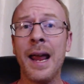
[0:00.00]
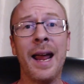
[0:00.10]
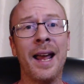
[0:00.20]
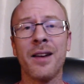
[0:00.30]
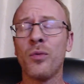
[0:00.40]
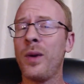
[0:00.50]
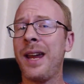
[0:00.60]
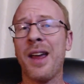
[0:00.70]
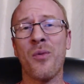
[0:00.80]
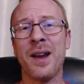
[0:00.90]
And we
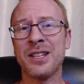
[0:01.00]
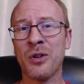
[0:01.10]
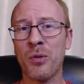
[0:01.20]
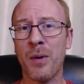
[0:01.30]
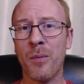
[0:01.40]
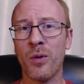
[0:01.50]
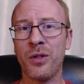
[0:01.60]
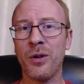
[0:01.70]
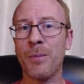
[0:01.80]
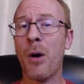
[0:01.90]
can't wait to group up
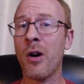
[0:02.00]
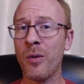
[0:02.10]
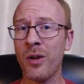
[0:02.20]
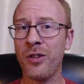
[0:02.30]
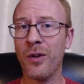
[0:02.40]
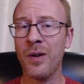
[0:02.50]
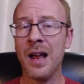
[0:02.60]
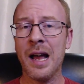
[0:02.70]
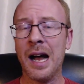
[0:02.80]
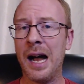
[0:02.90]
with you, party with you,
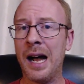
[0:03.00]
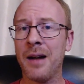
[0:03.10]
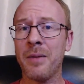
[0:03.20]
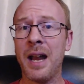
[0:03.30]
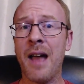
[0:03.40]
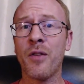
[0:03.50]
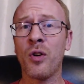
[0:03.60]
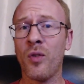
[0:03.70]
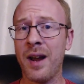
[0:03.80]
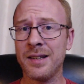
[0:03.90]
and have a
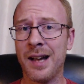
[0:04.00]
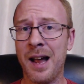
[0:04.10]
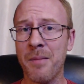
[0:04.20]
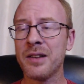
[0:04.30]
great time.